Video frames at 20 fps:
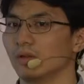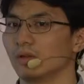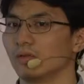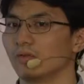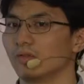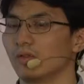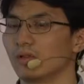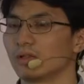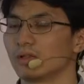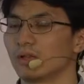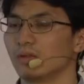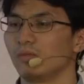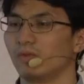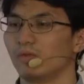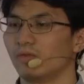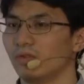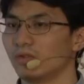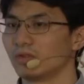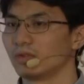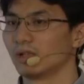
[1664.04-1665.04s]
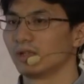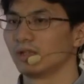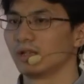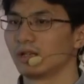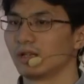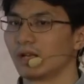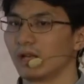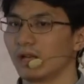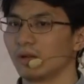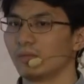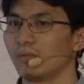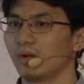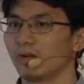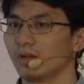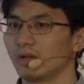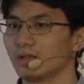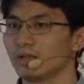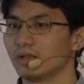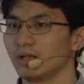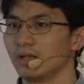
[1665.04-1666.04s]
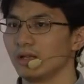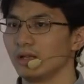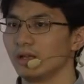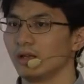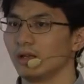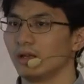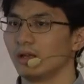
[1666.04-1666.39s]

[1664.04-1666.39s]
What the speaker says: for example, for the decay policy,